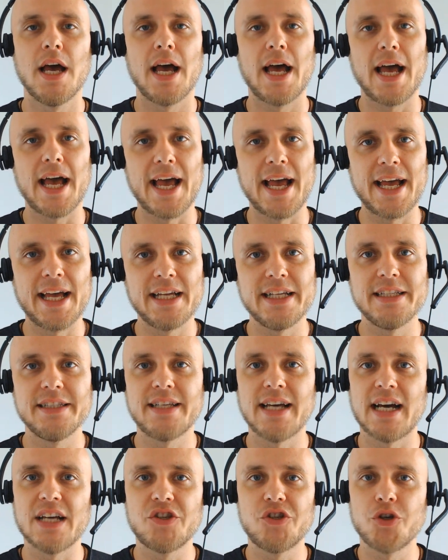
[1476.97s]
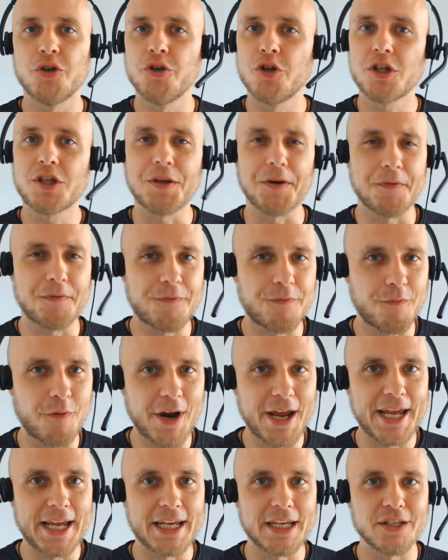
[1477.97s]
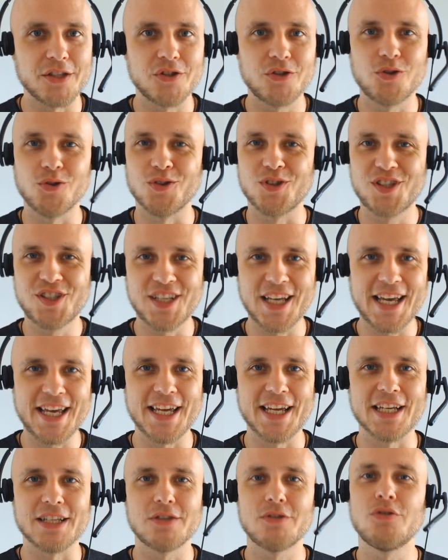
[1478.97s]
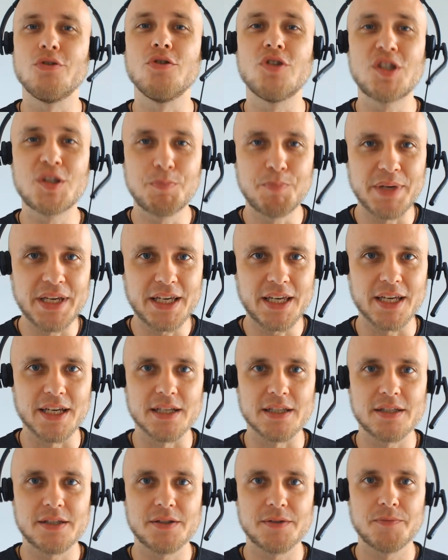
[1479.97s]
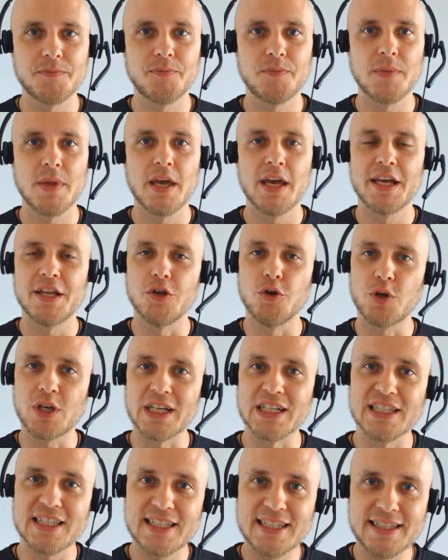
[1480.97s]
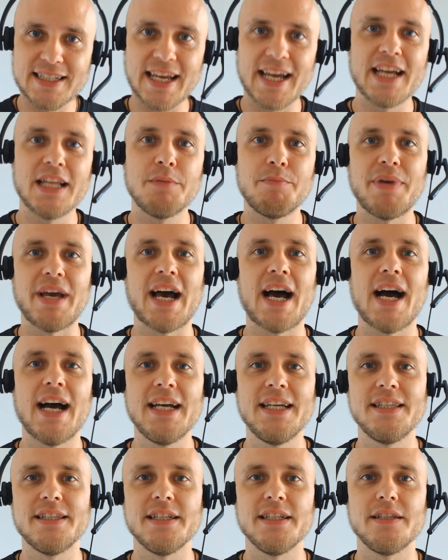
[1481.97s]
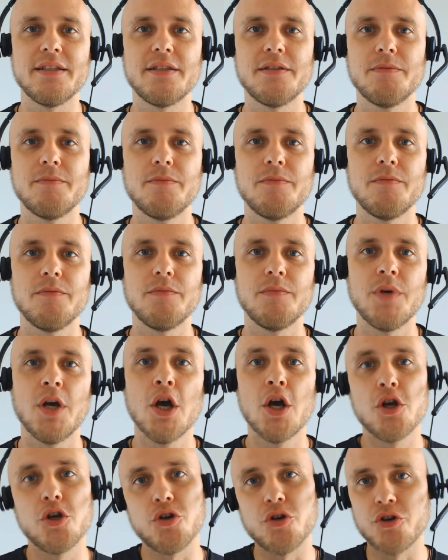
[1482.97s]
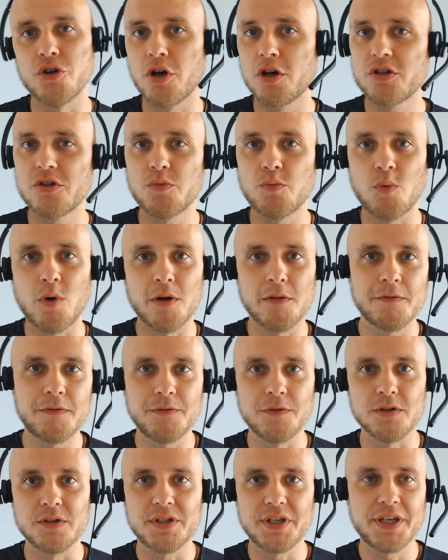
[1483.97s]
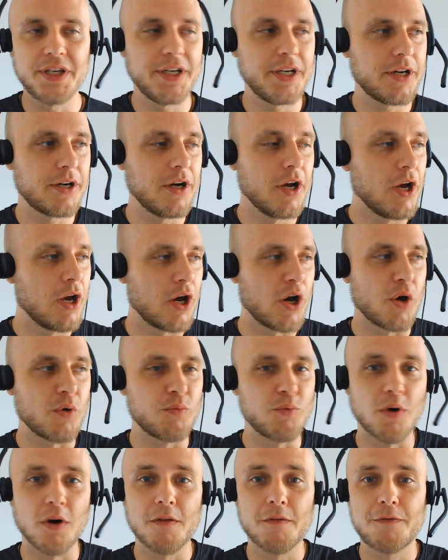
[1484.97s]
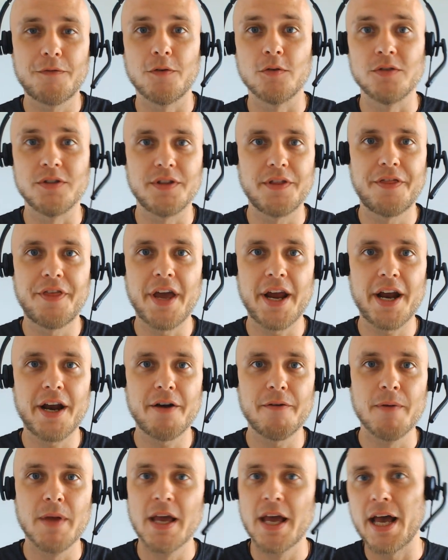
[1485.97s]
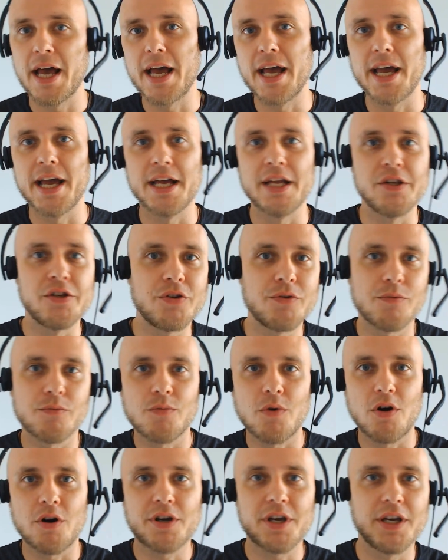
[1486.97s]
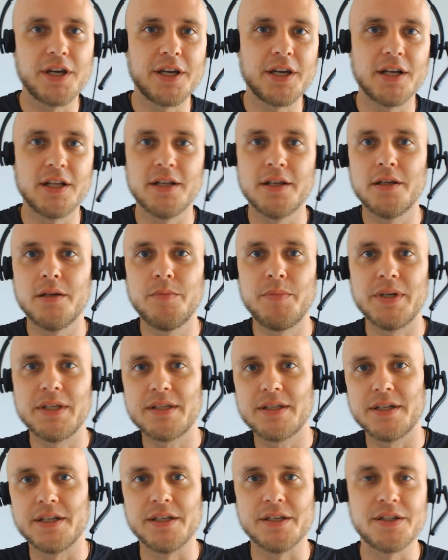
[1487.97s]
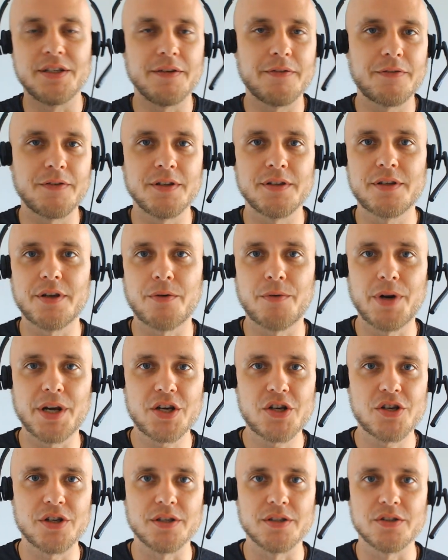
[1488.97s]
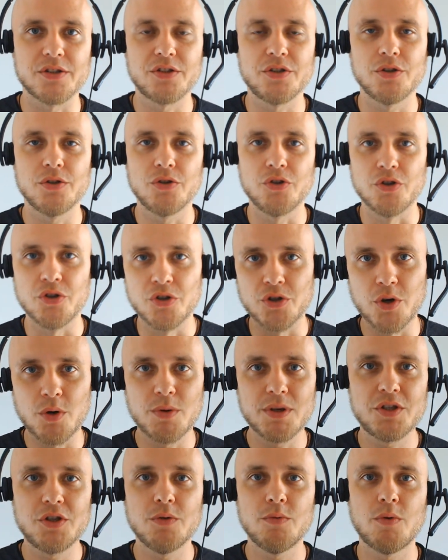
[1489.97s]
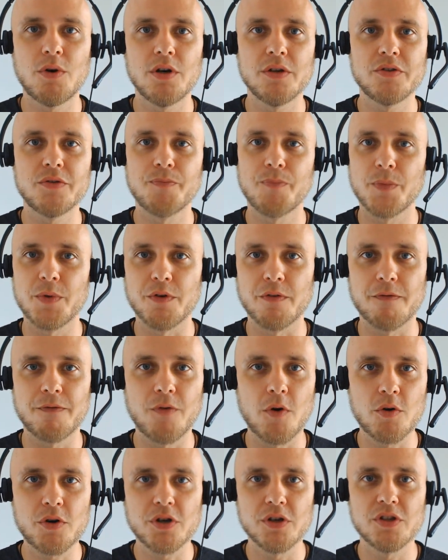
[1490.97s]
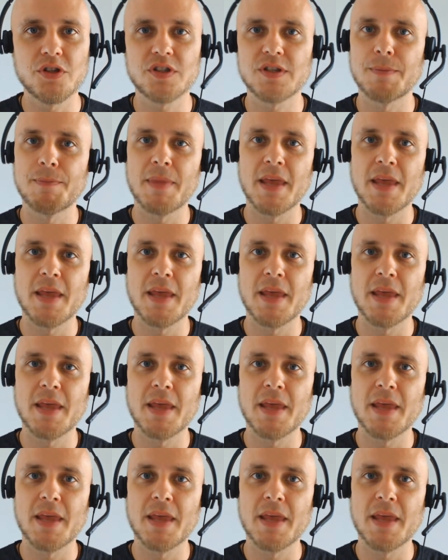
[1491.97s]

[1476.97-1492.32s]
and that you're not afraid to say it, to speak it. You can stand behind it. You're not one foot here, one foot there, and walking a little bit in different directions. You know what you want, you're focused,